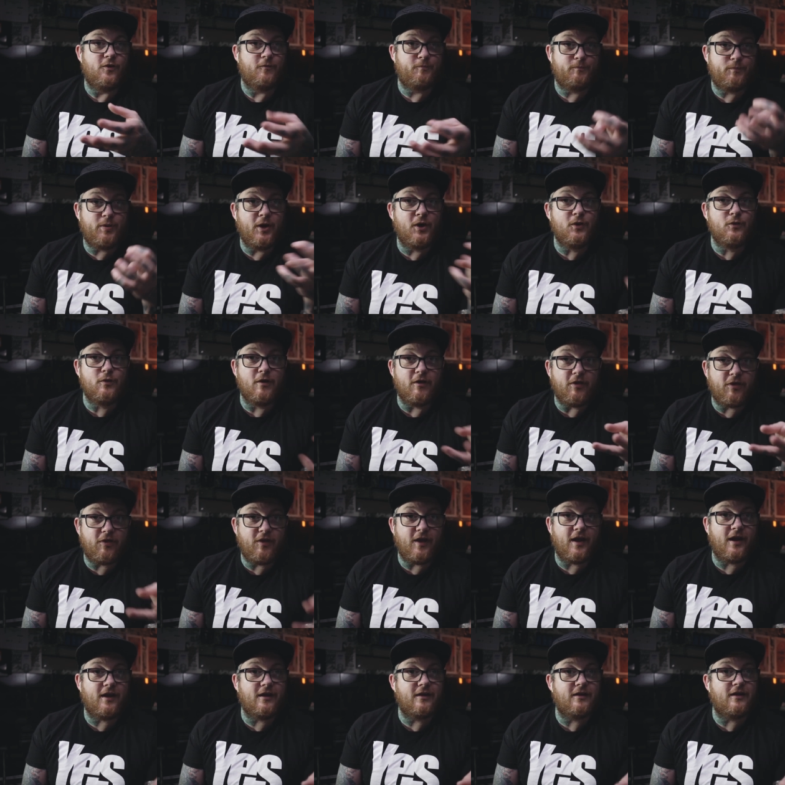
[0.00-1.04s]
The pure
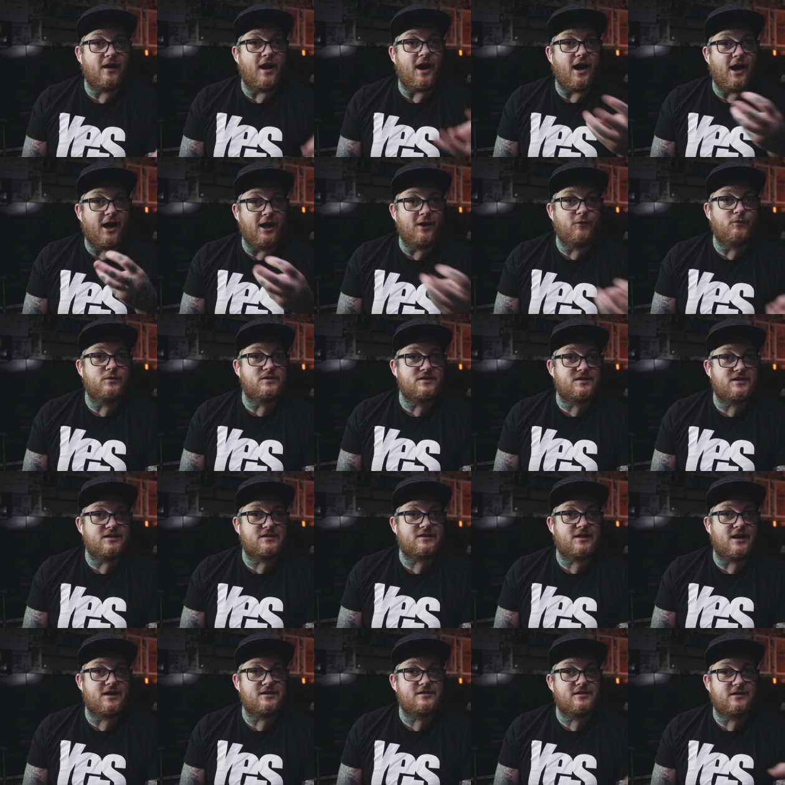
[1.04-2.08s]
thing that I was
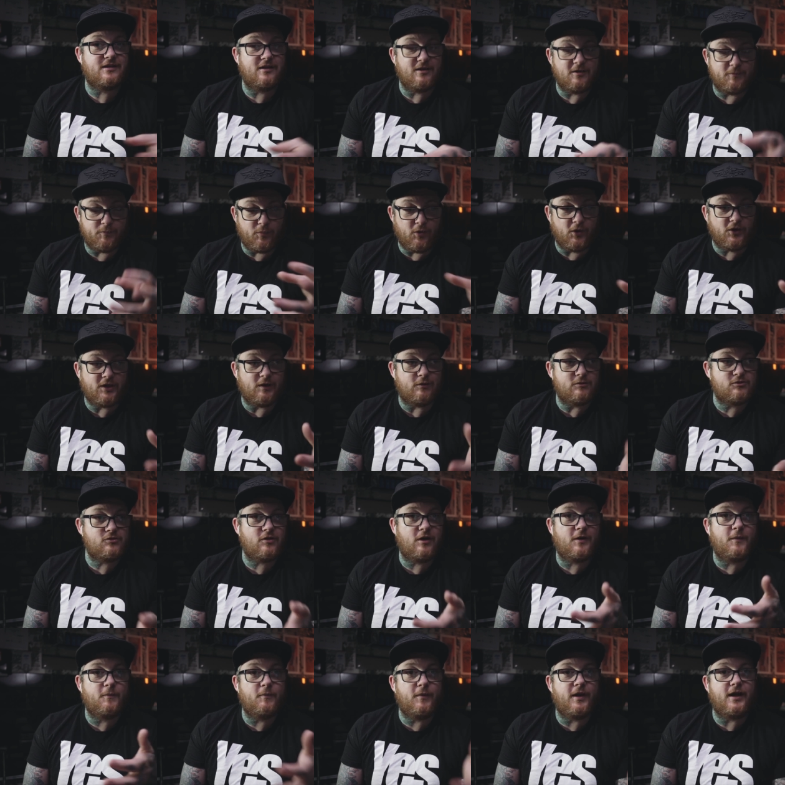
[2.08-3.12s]
discussing and the point I was
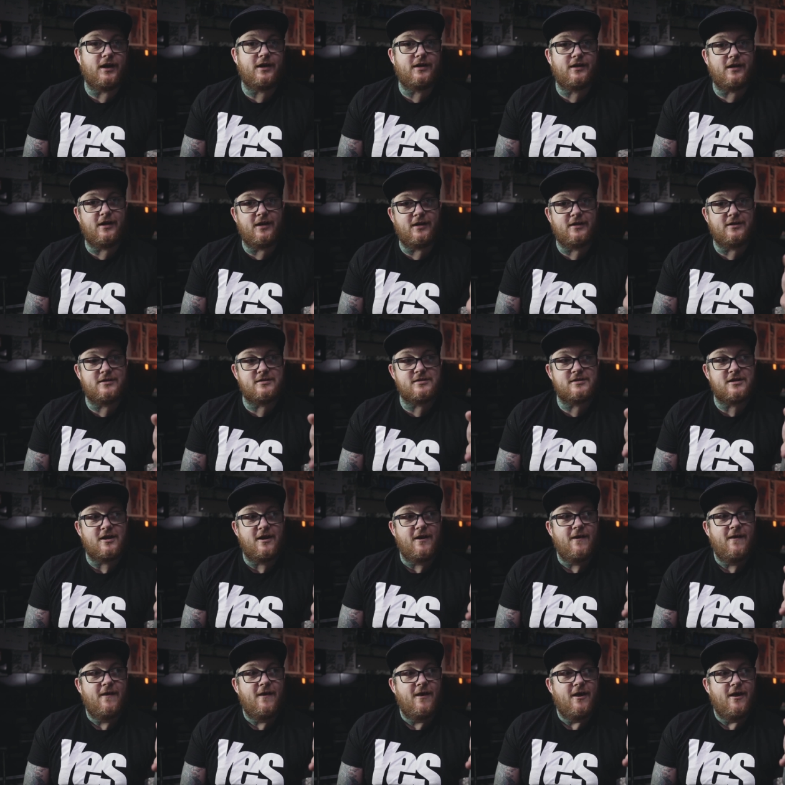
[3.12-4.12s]
trying to make is,